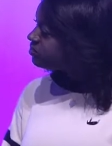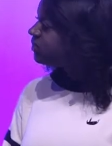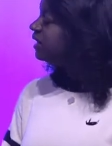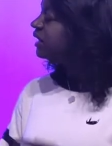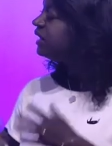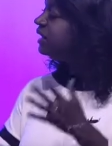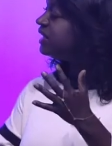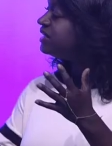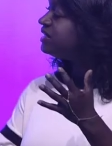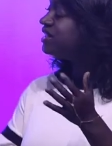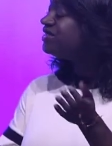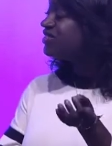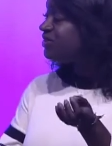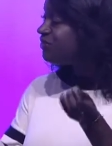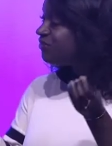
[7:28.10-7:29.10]
million
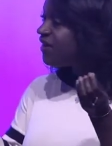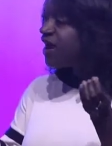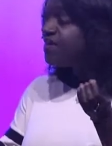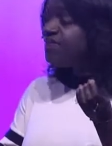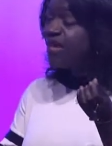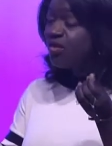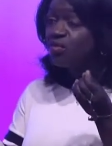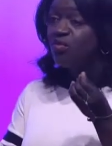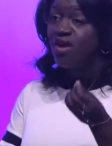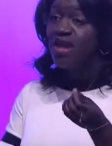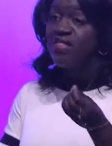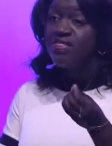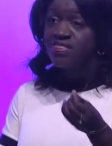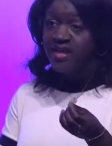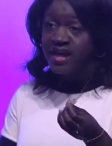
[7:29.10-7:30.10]
listings to find that
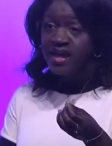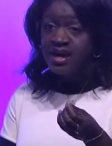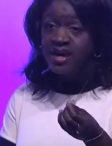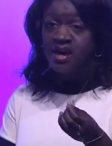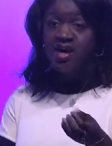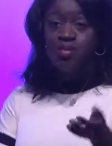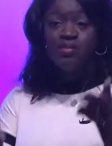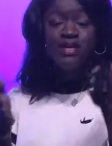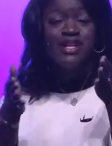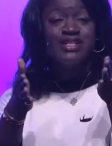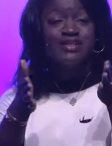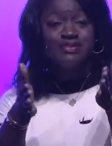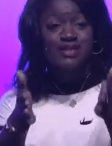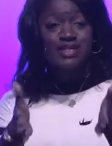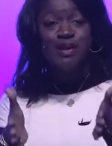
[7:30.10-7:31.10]
right thing because
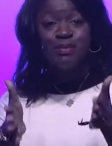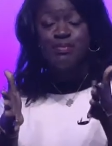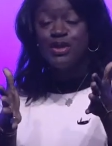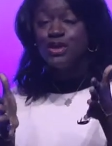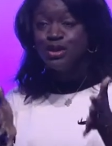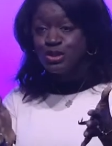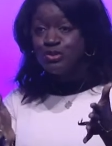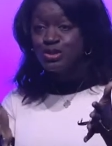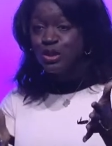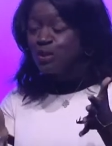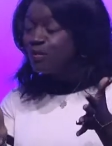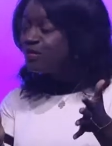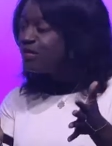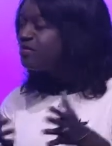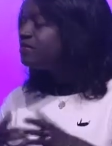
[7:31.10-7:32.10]
of something you
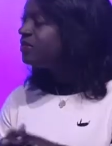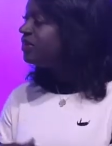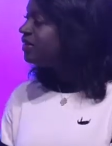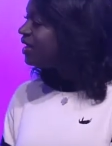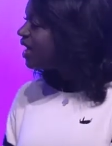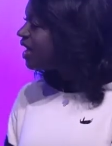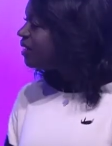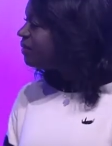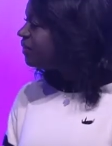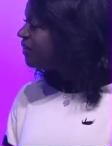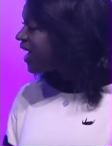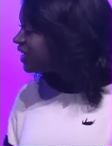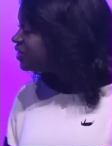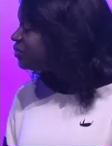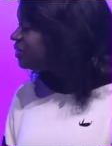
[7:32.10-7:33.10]
told them, um,
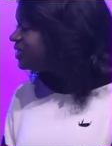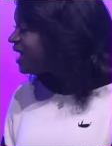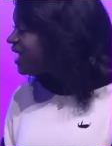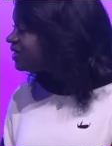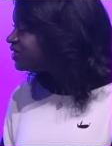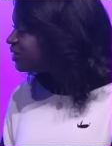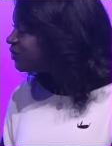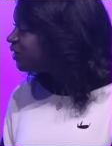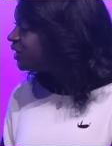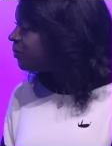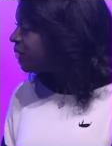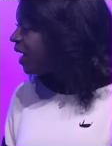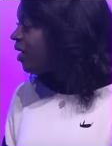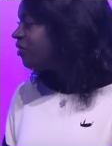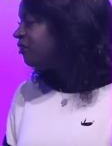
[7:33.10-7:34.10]
that's what's actually really
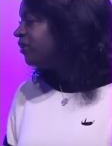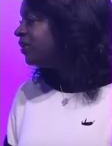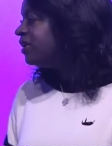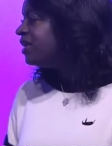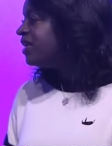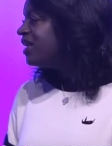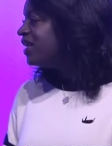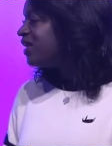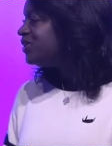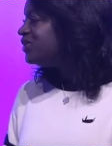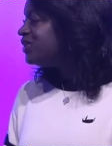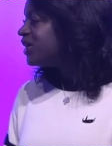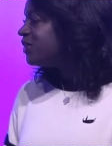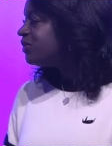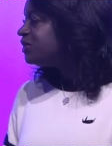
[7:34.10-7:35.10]
powerful. Yeah. And
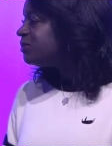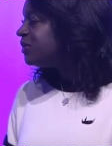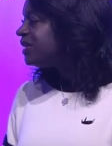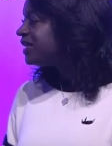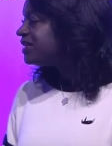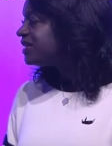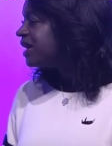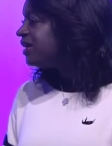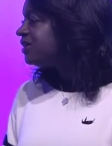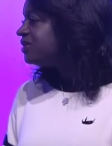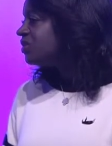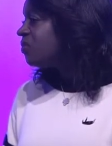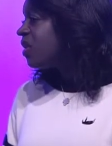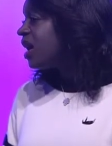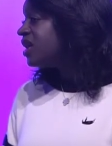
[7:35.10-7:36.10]
so it's been exciting
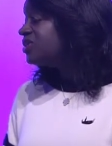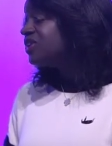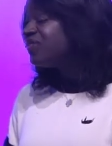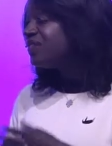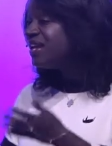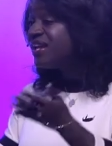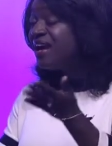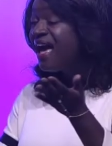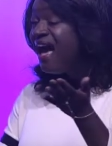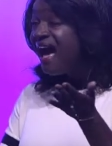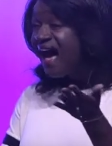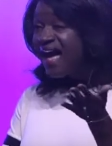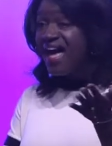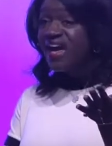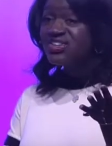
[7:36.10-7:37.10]
to watch. And then
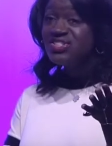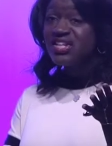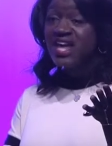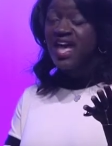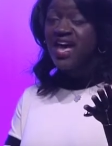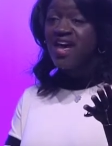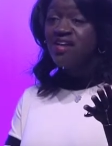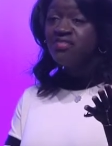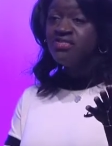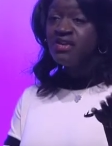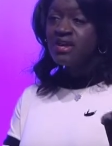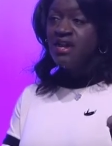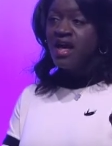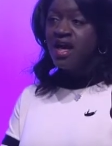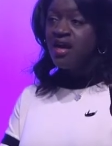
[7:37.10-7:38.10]
I actually have
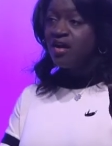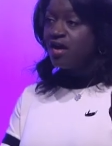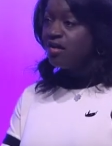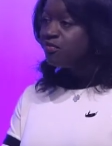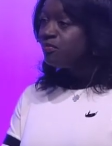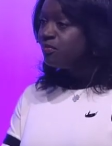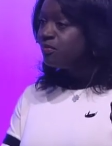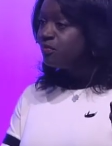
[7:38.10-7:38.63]
uh, a,